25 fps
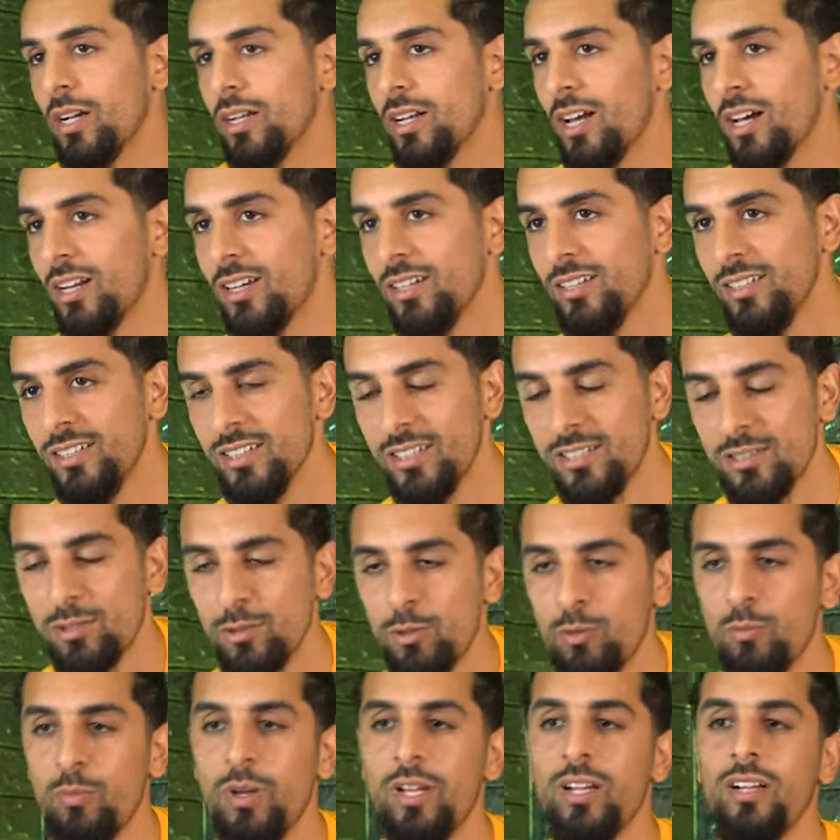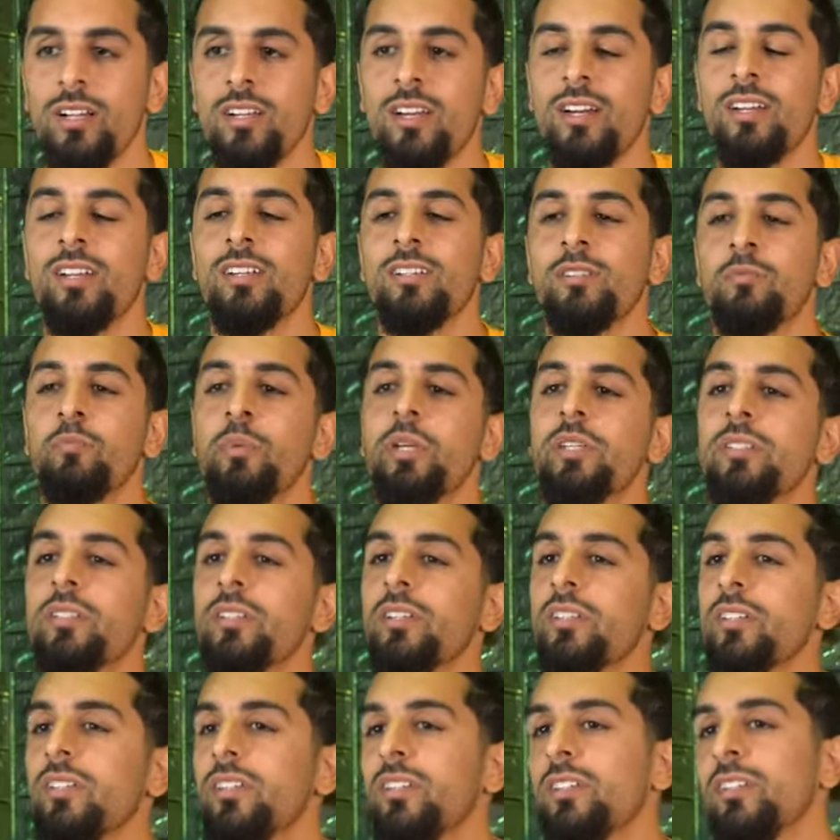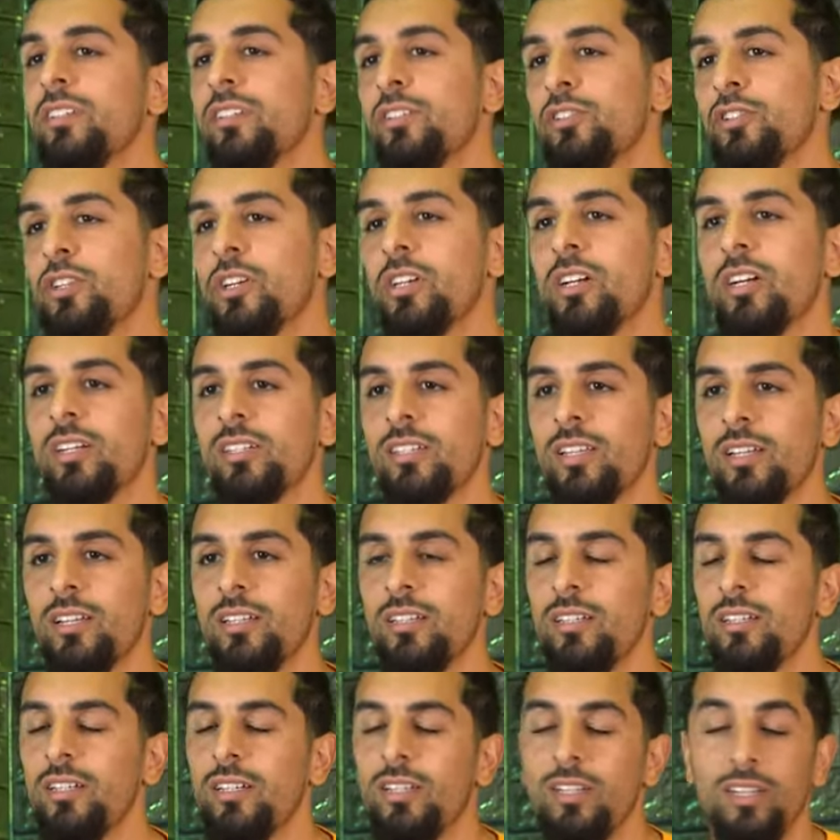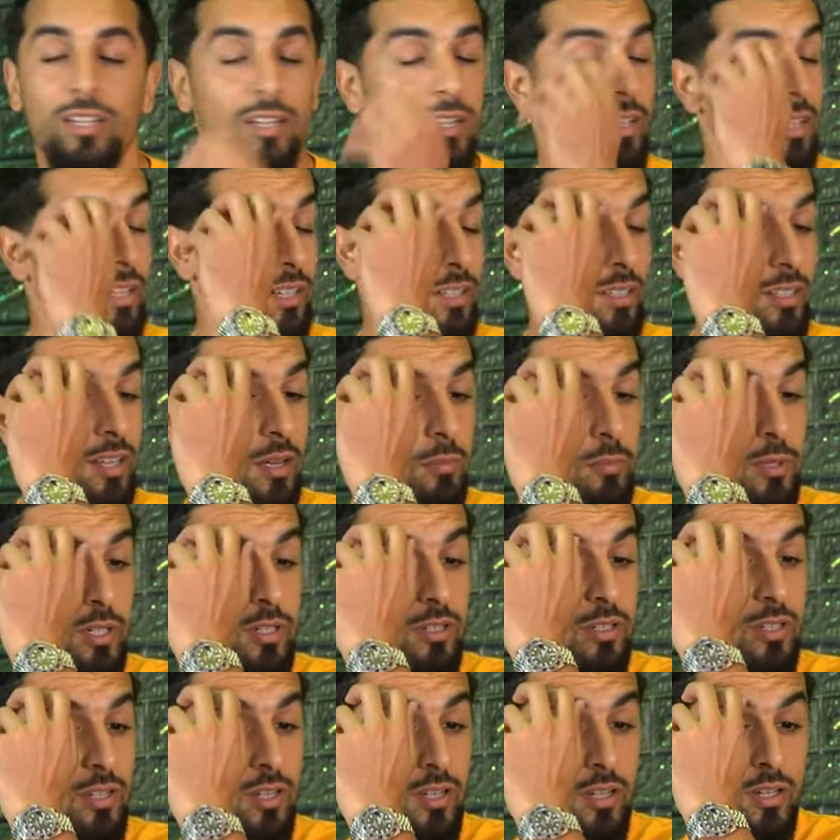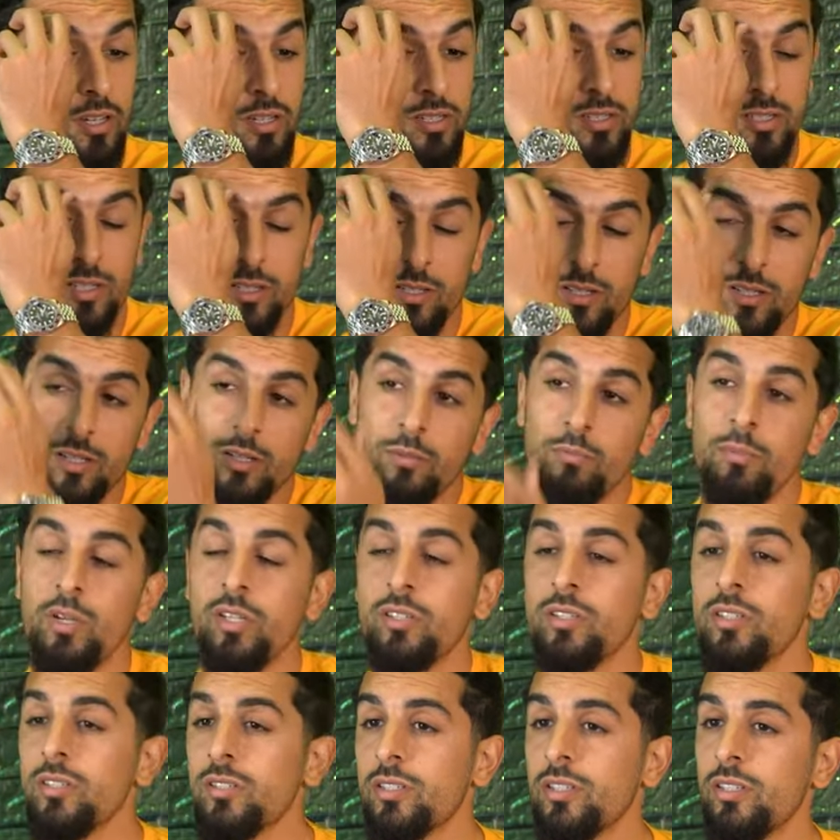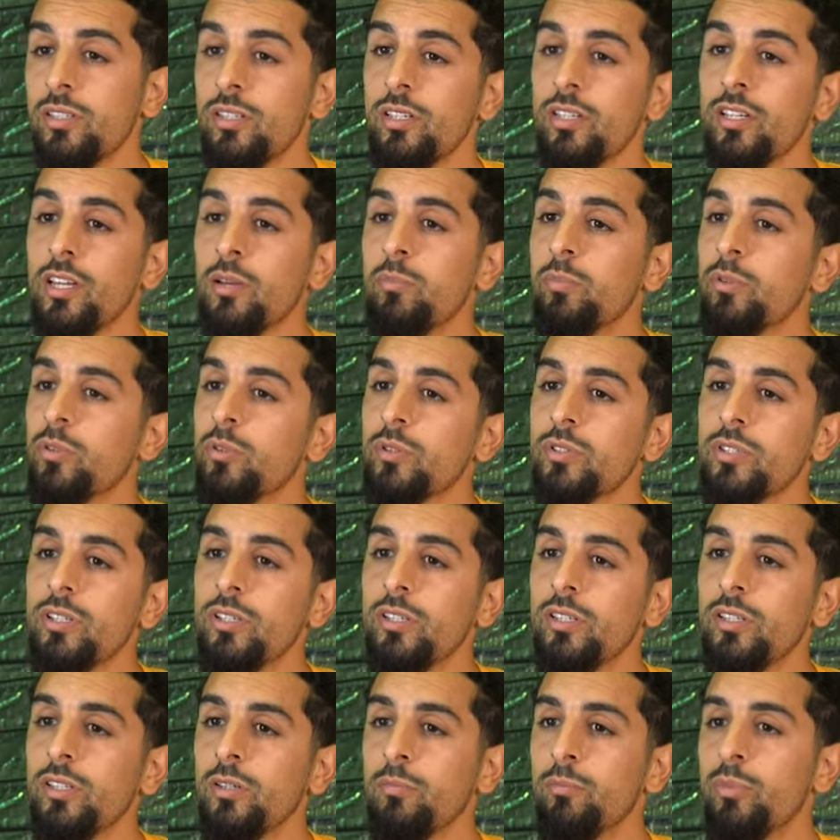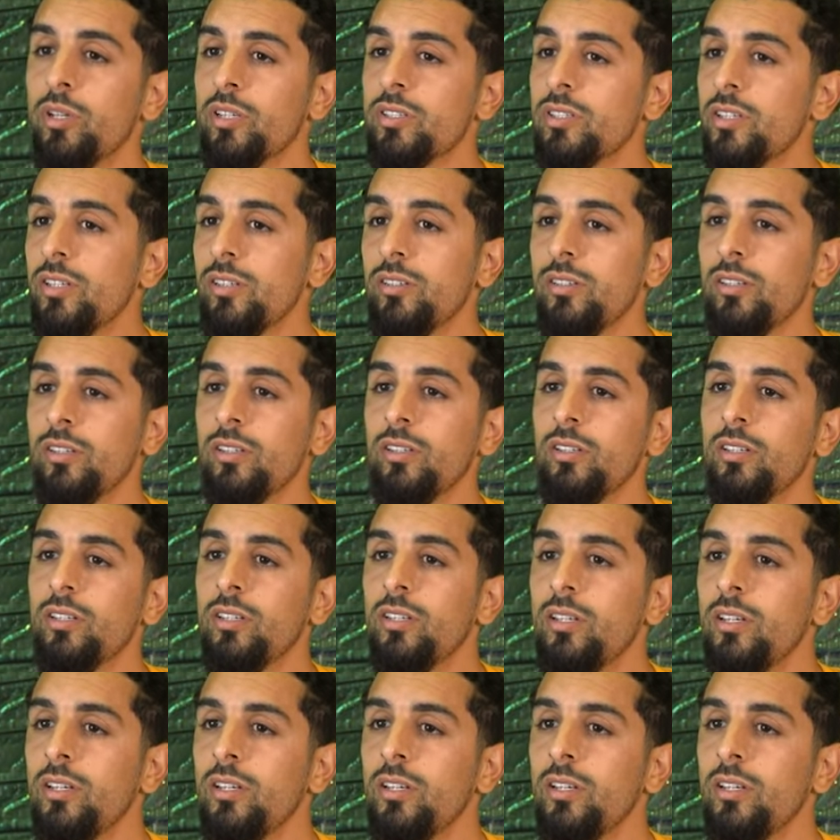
Bhayangkara is based in Jakarta, and I mean it's an amazing city, capital city, big city.